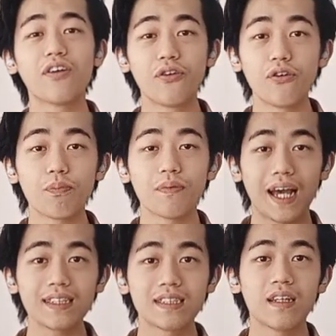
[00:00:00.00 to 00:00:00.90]
are
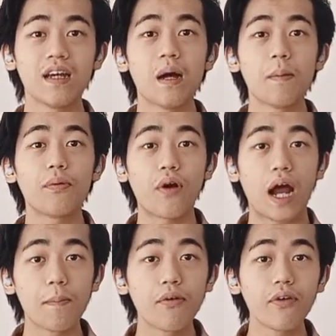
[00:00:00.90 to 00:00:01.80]
grouped as
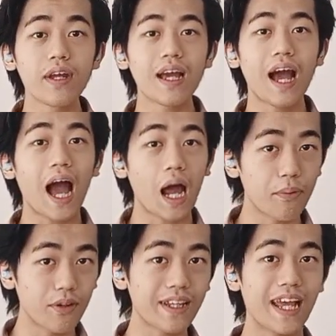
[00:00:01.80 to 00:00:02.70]
primary
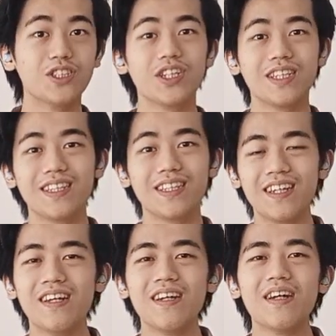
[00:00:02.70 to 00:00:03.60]
hypertension.
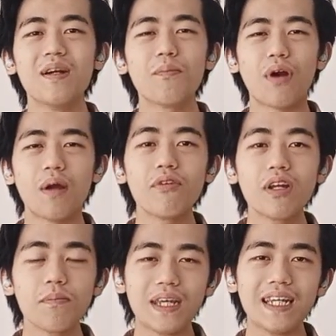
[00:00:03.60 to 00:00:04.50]

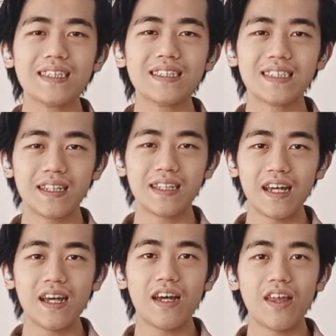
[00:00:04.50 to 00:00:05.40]
Primary means
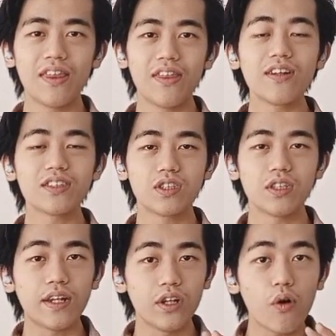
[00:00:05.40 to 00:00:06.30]

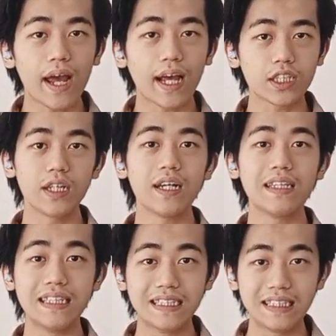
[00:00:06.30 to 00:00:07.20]
there's no
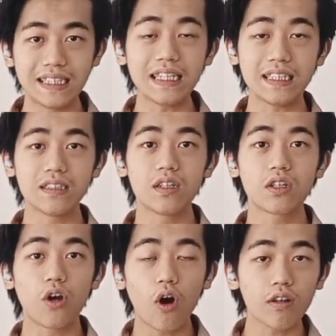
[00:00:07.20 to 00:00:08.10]
actually a disease
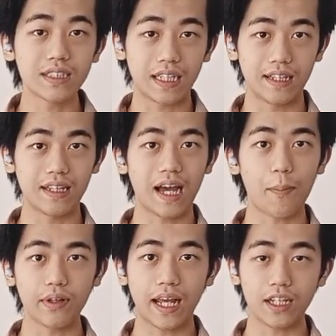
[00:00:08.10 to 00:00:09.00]
causing
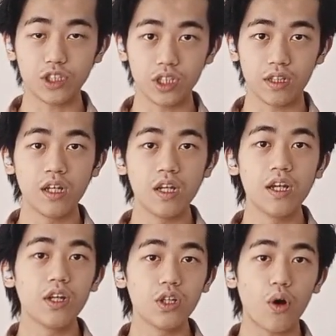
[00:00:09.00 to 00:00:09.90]
the hypertension.
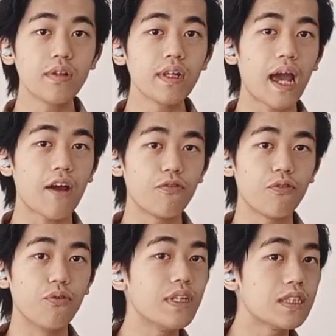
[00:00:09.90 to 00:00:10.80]
You only
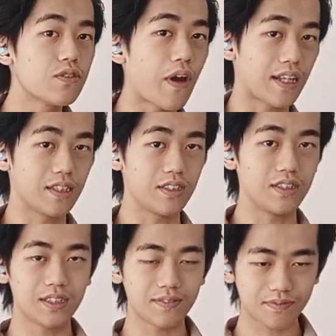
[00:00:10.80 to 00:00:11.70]
have risk
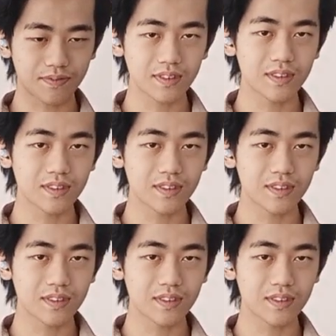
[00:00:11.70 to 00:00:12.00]
factors,